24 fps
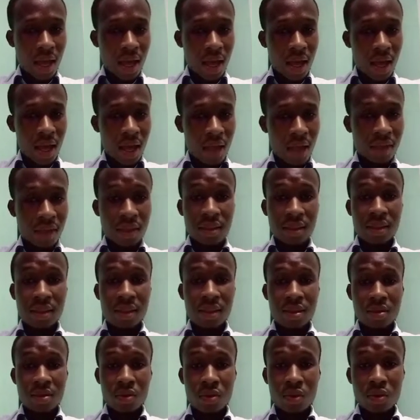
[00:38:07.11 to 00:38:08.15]
and then this
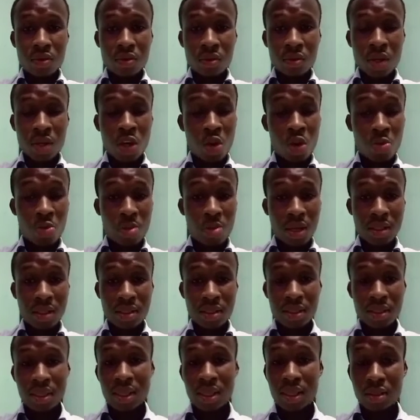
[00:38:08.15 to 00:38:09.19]
could also help us.
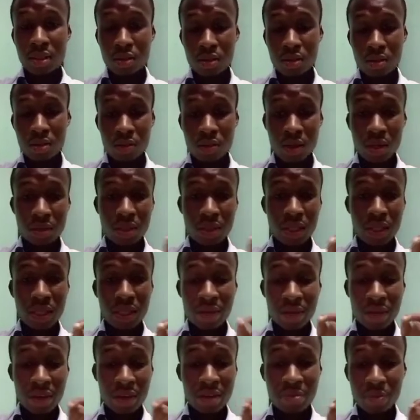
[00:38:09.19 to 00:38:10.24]
It's also actually a
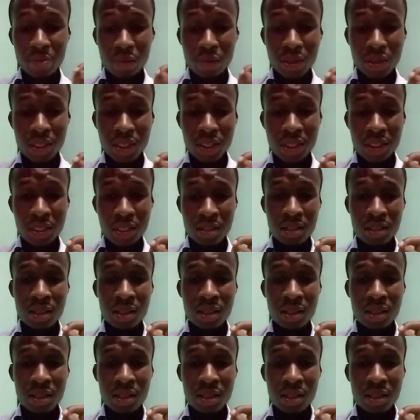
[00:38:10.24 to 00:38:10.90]
very important